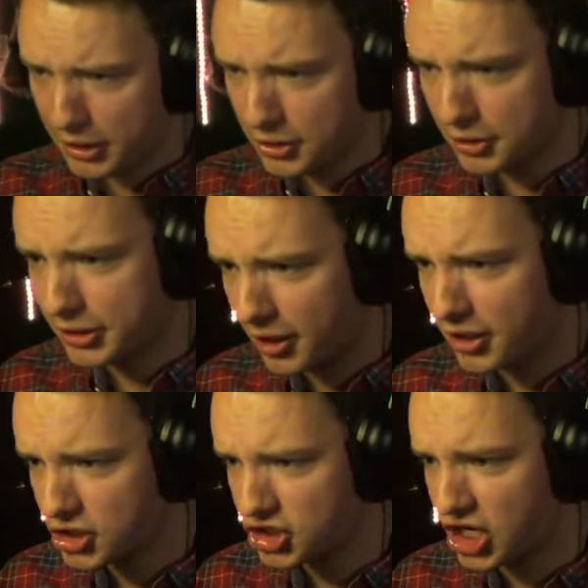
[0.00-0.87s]
Your
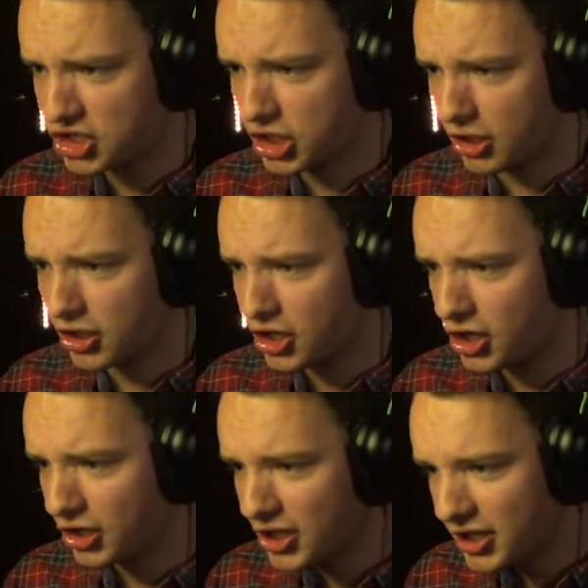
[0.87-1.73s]
car's just changed
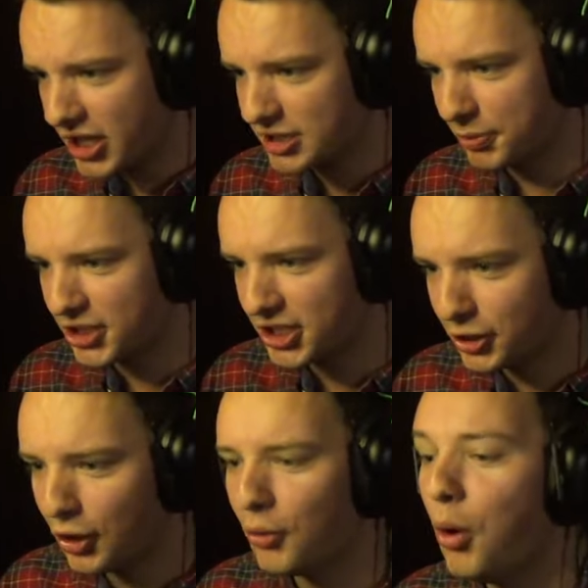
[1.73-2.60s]
color. That's pretty
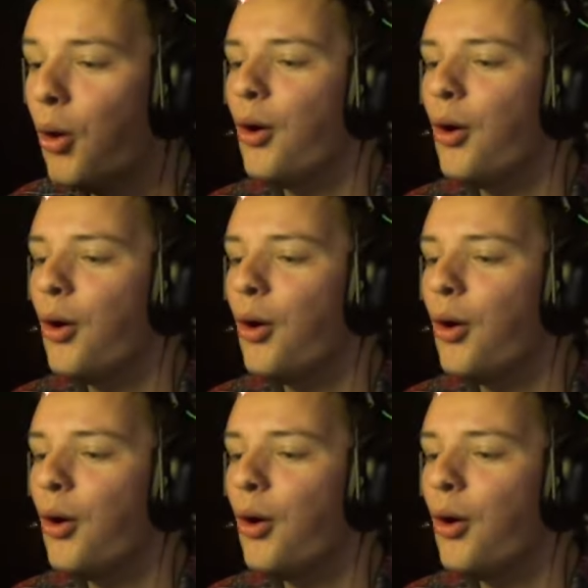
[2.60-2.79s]
cool.